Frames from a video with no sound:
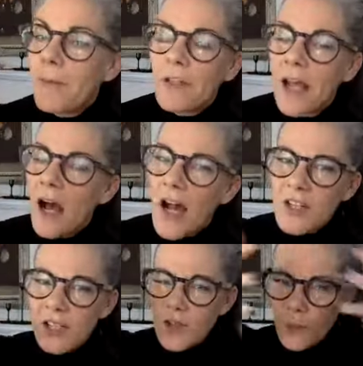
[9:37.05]
Yeah, I
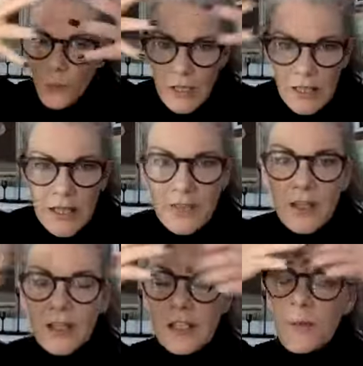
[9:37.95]
just really
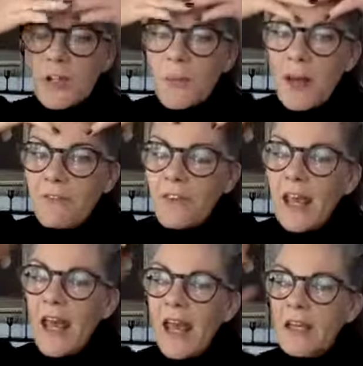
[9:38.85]
think it's much better for the hair